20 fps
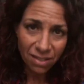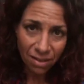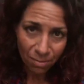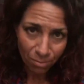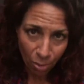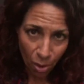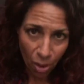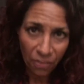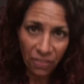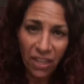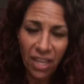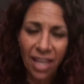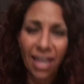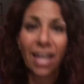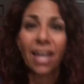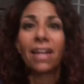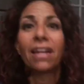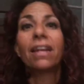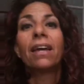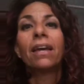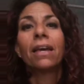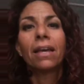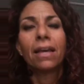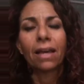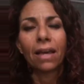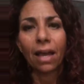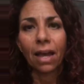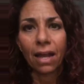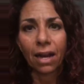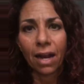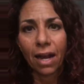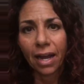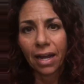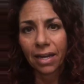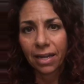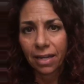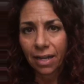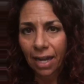I bought the kit and I